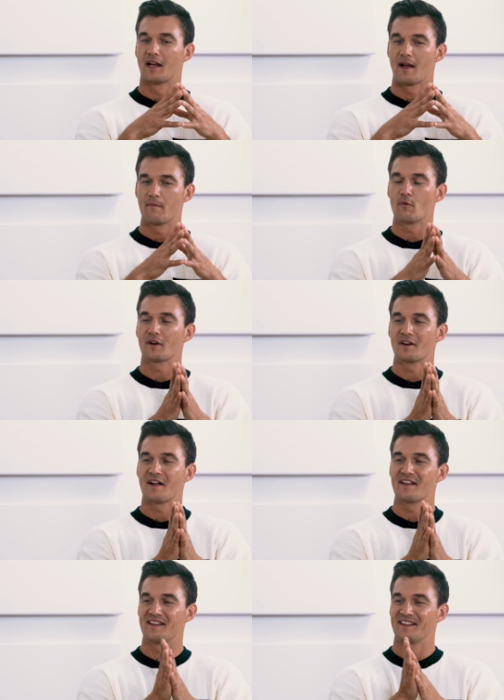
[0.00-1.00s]
I'm working on
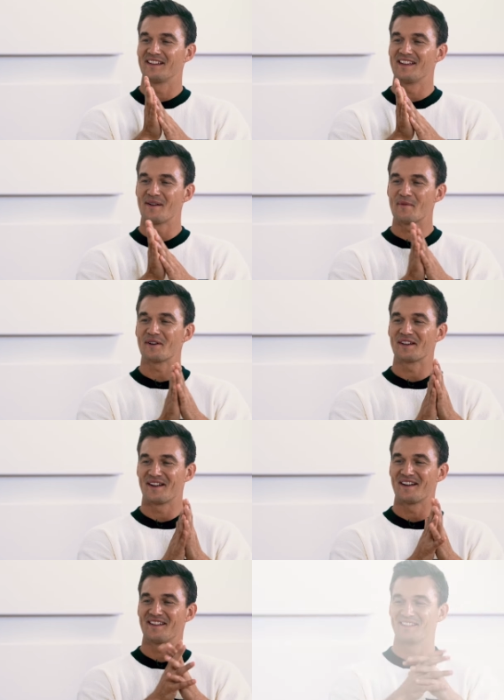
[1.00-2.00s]
it. Yeah. Yeah, I'm working
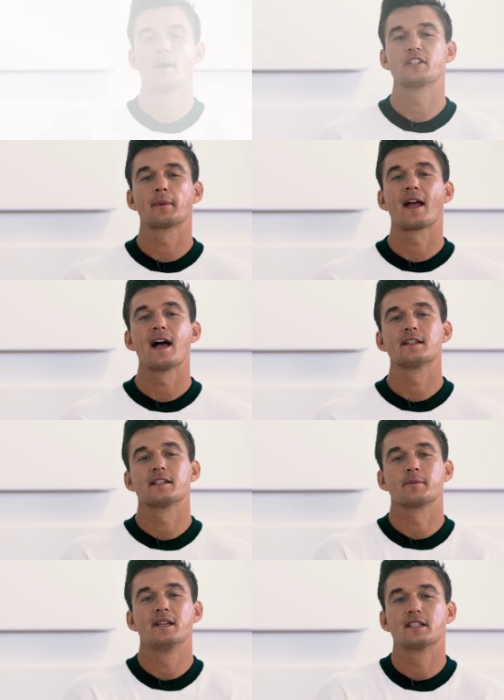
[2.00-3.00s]
on it. Hey, what's up,
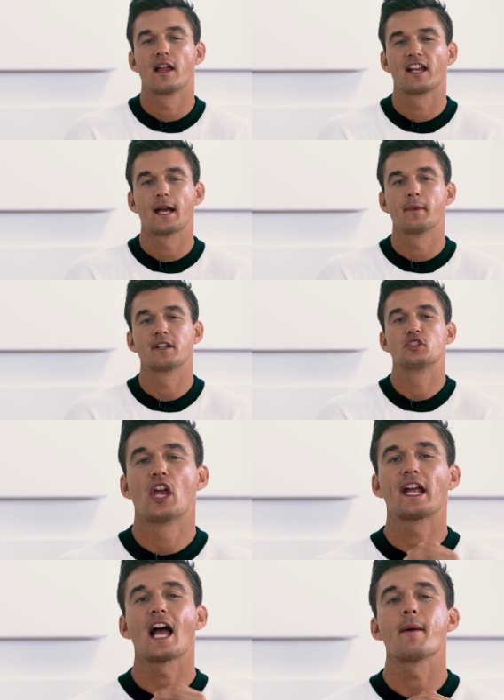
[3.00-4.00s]
guys? It's me, Tyler Cameron.
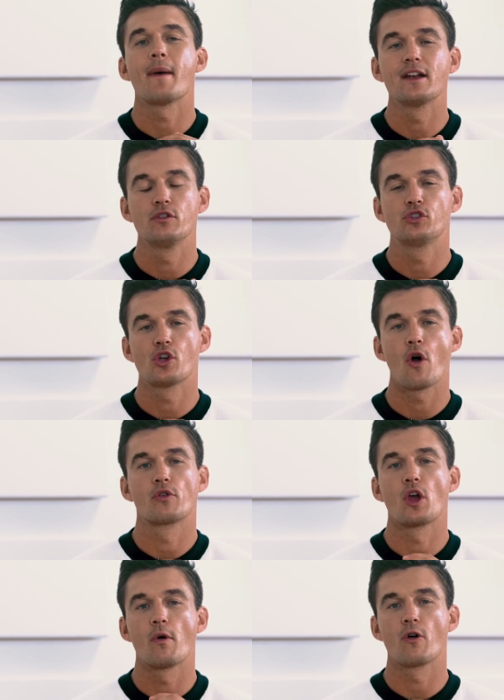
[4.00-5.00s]
Check out my new
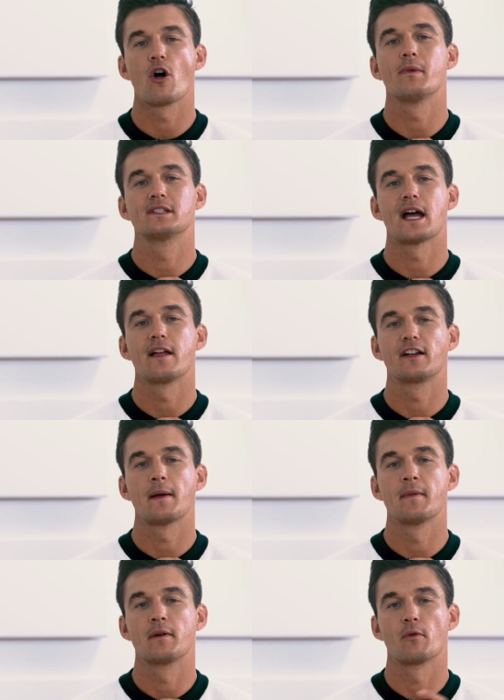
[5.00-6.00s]
show, Going Home with Tyler
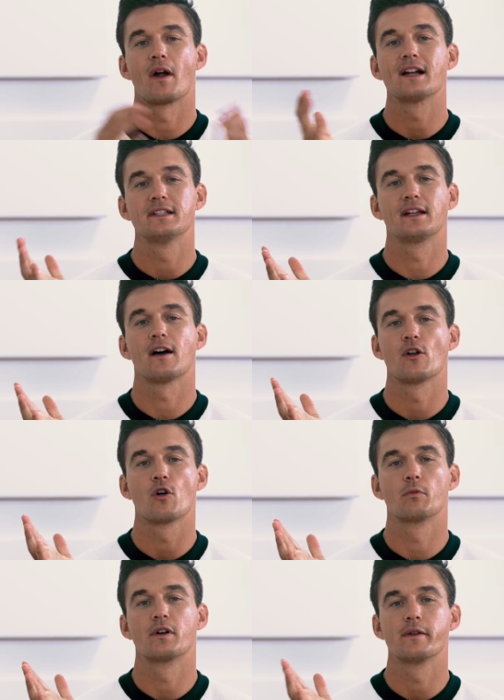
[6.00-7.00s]
Cameron, where I take on
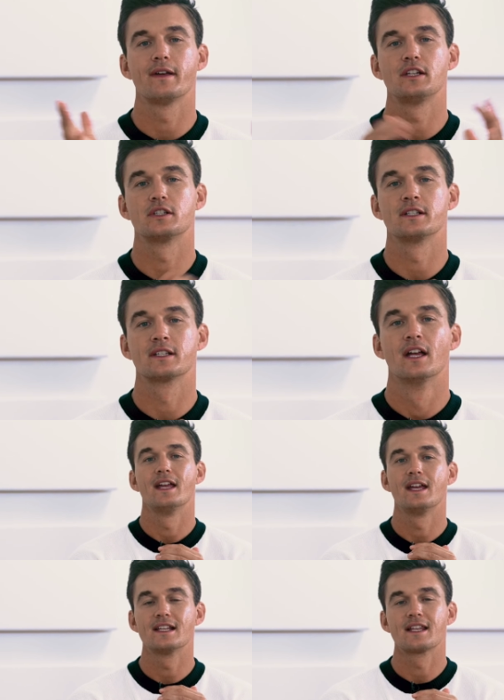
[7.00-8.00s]
home renovations.
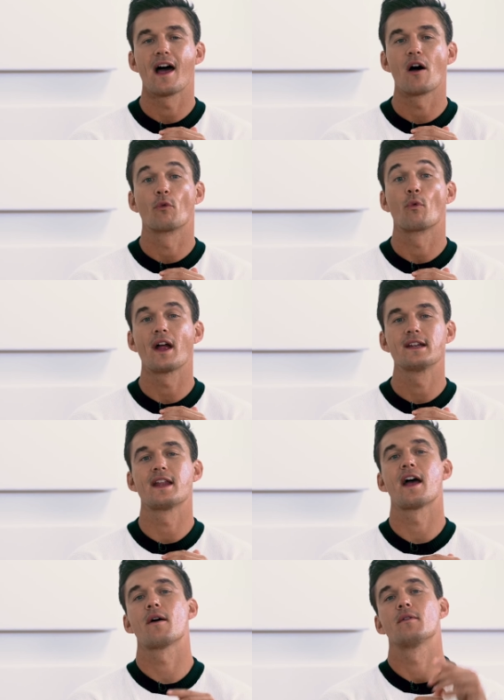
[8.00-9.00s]
It is out right
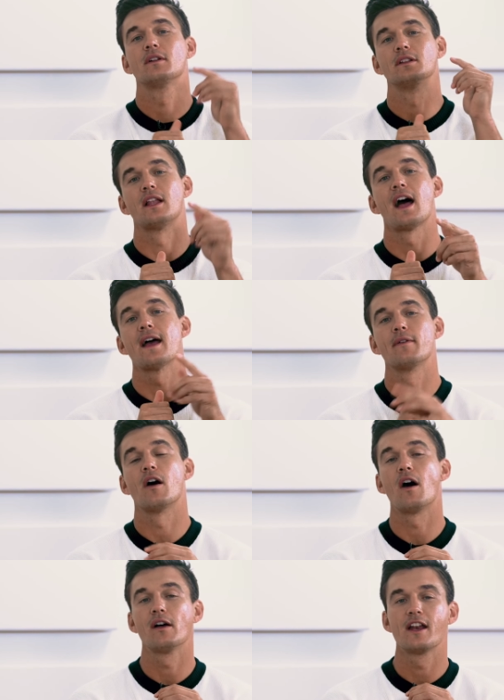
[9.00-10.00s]
now, live,
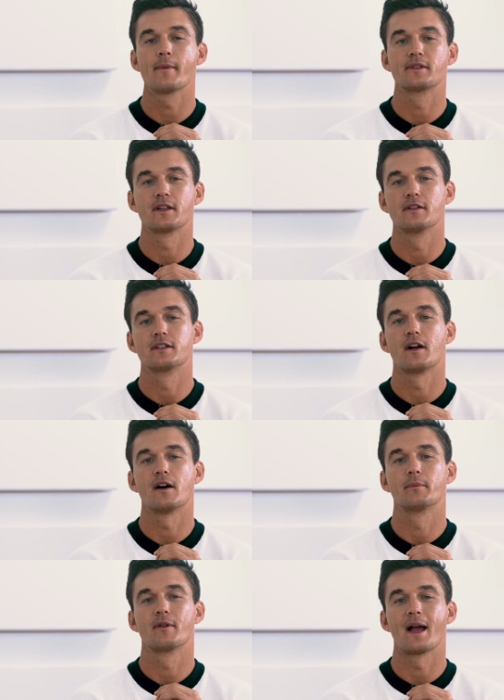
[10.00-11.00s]
all eight episodes
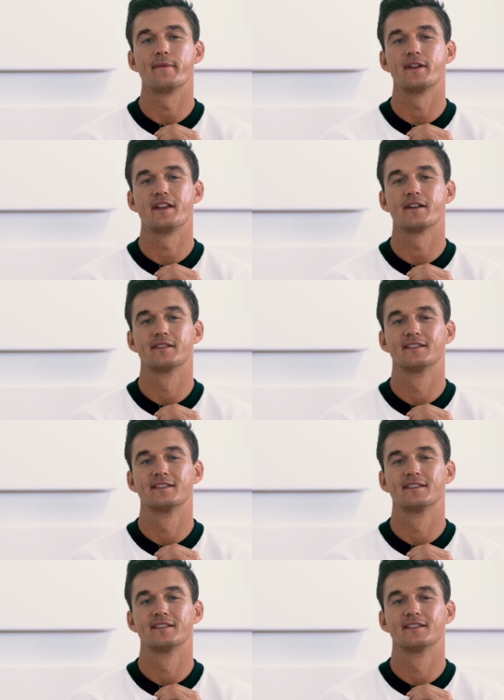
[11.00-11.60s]
on Prime Video.